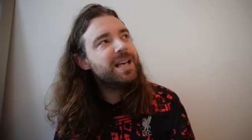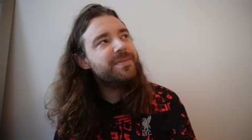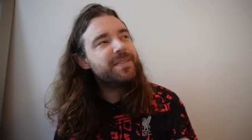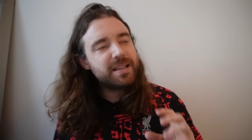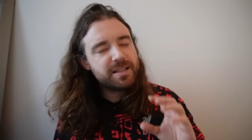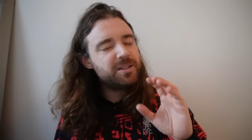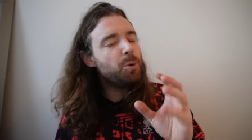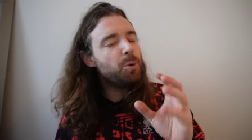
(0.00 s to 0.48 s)

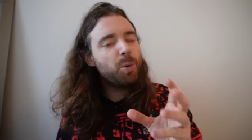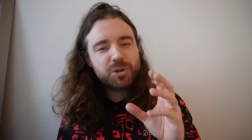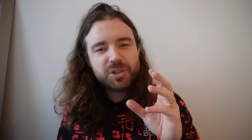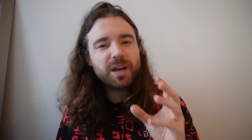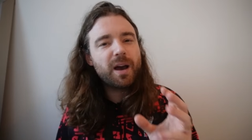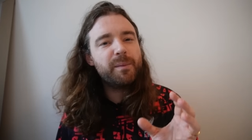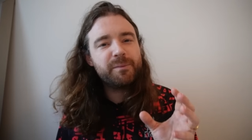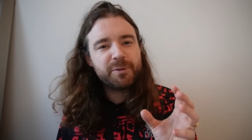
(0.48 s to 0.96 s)
there's still more
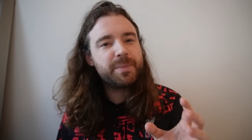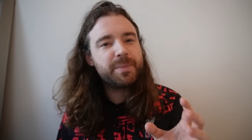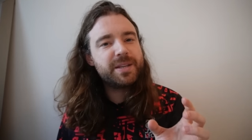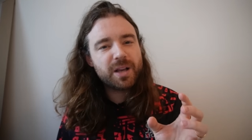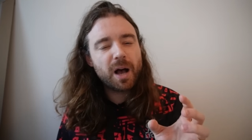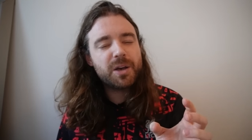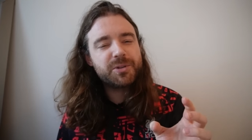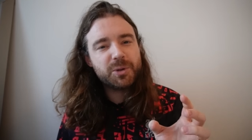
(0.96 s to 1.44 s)
to come from
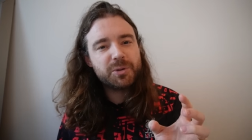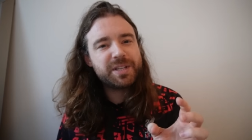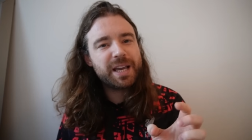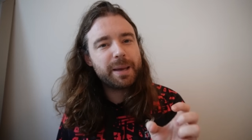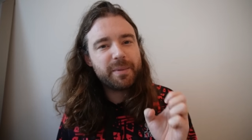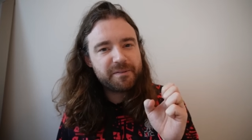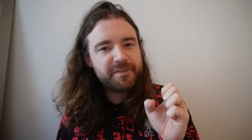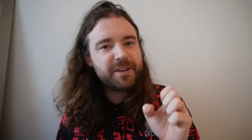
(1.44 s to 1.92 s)
this Arsenal
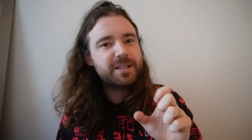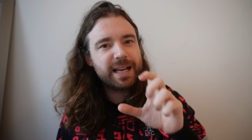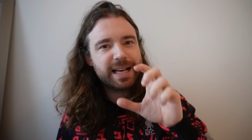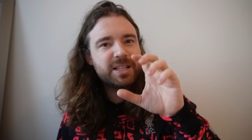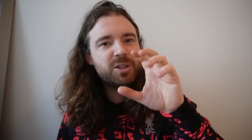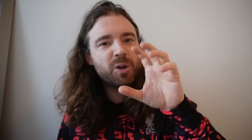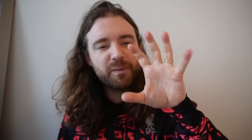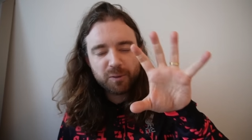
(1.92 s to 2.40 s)
team. It feels like
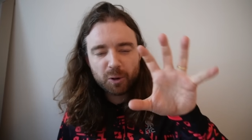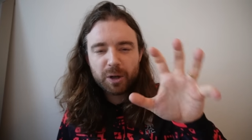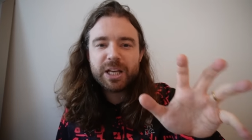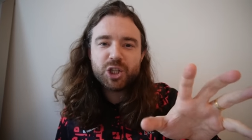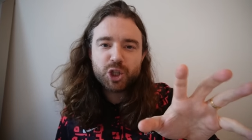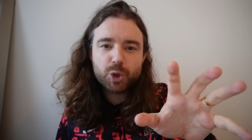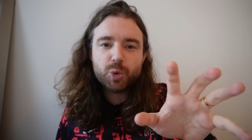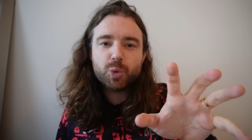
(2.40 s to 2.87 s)
it's not
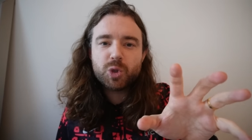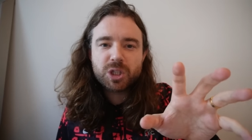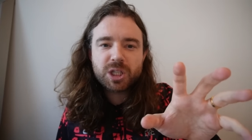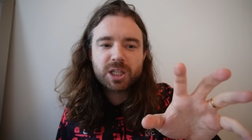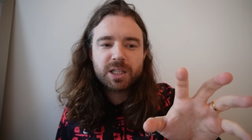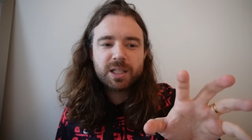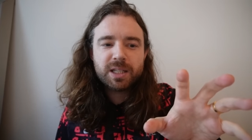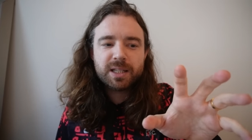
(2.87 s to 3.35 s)
fully juiced.